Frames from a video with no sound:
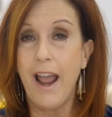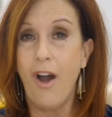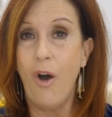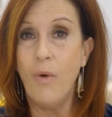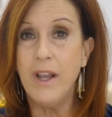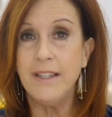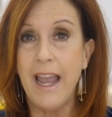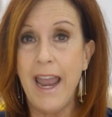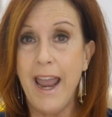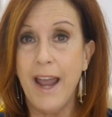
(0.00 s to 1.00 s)
always
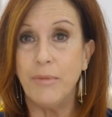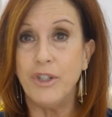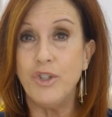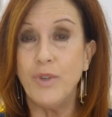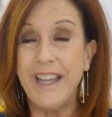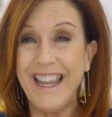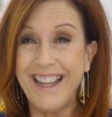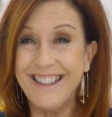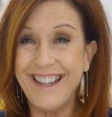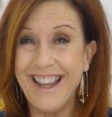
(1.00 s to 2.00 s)
add, but you
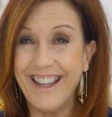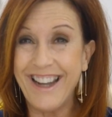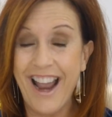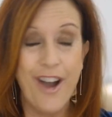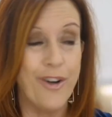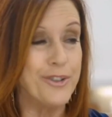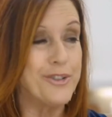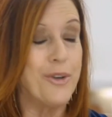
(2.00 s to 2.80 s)
can't take it out,